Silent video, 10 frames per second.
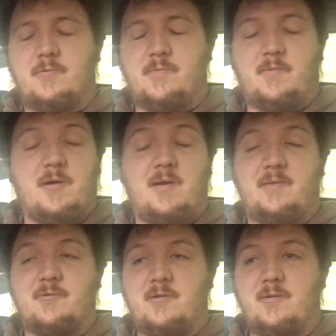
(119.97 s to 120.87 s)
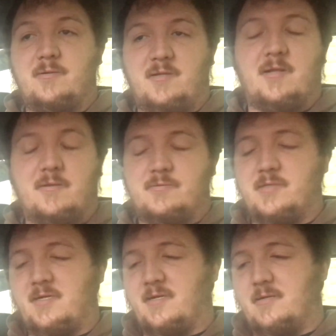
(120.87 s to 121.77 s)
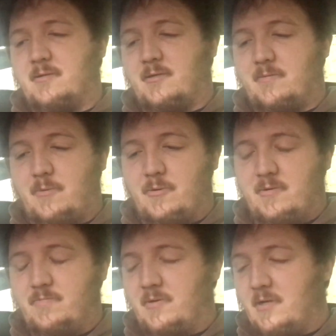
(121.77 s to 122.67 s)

tomorrow afternoon, then I'll check it, not in the morning. But